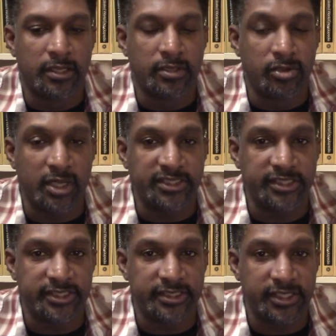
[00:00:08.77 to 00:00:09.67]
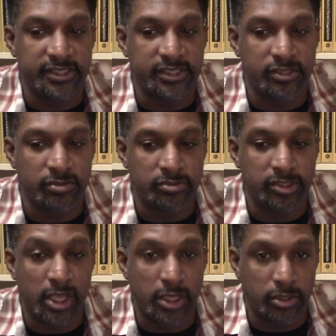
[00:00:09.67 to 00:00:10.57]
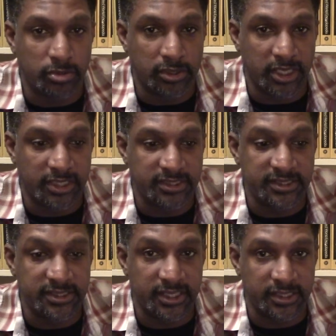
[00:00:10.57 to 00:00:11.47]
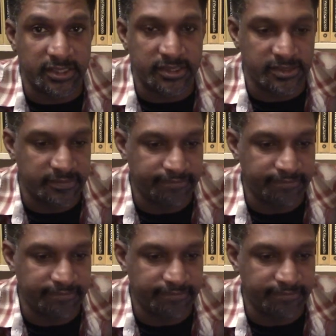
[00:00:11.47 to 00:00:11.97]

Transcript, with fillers: Narcissist excuse utilizing sex.